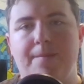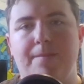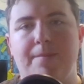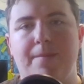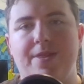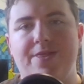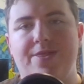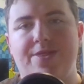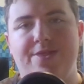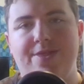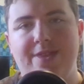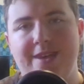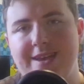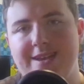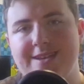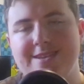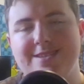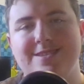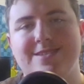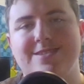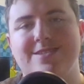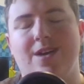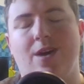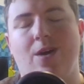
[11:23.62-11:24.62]
But
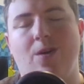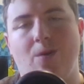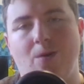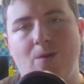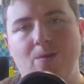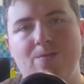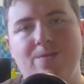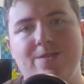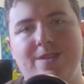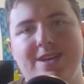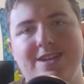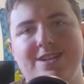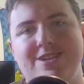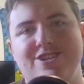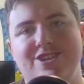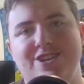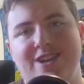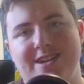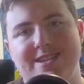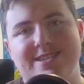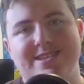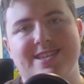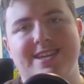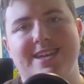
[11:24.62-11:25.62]
things only
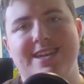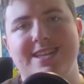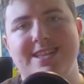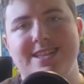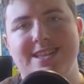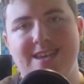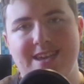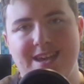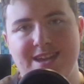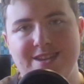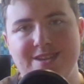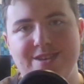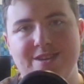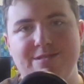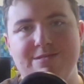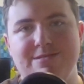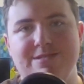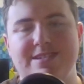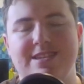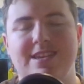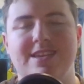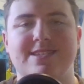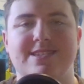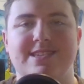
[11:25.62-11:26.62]
just
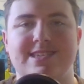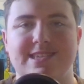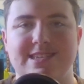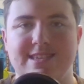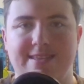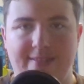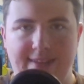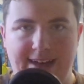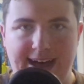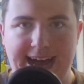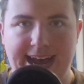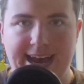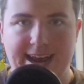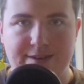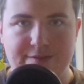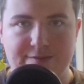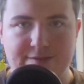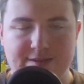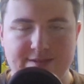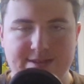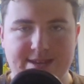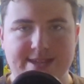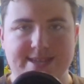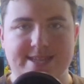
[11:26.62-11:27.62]
continued to slide
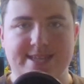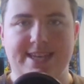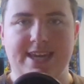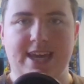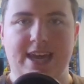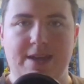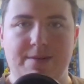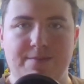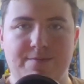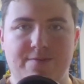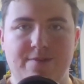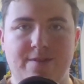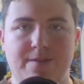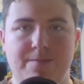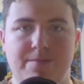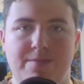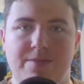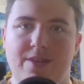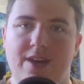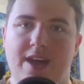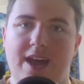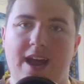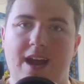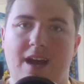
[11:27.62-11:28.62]
for this game
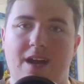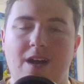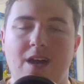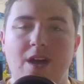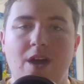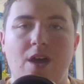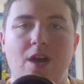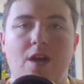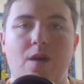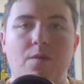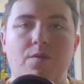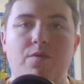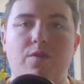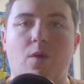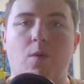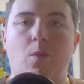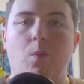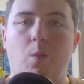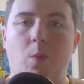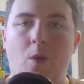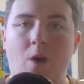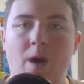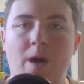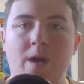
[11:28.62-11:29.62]
from there.
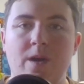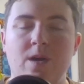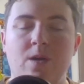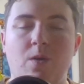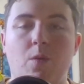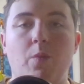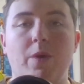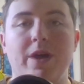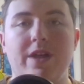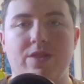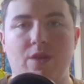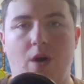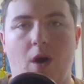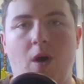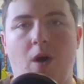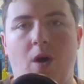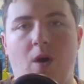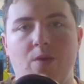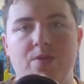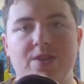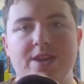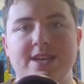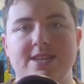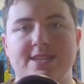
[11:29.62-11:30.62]
For one, with
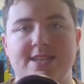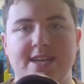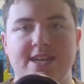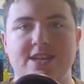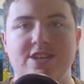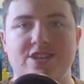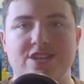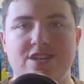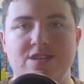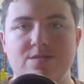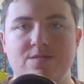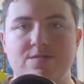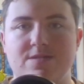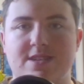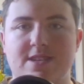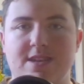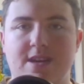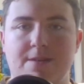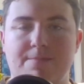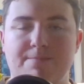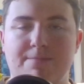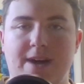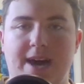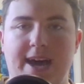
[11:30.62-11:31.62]
all these issues
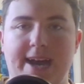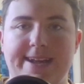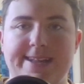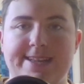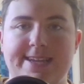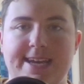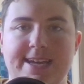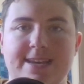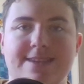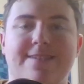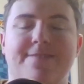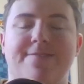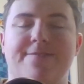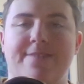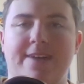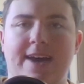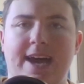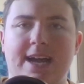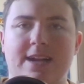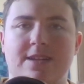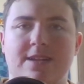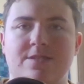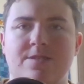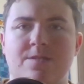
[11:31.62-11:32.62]
combined into
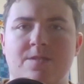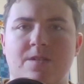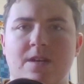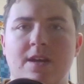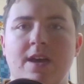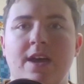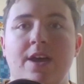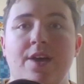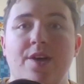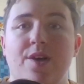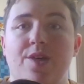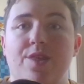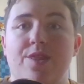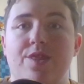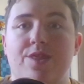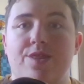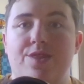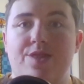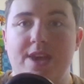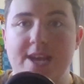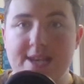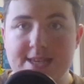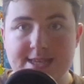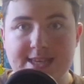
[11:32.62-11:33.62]
factor,
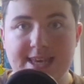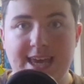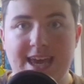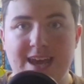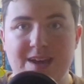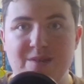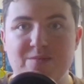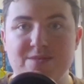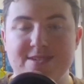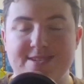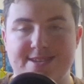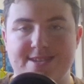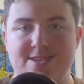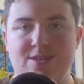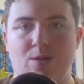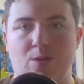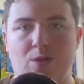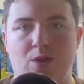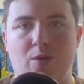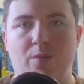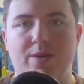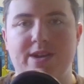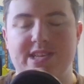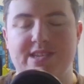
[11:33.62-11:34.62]
this game was
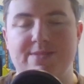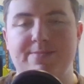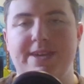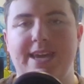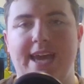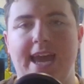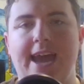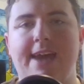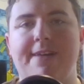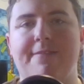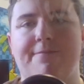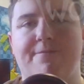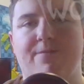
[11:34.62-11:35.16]
still going to be a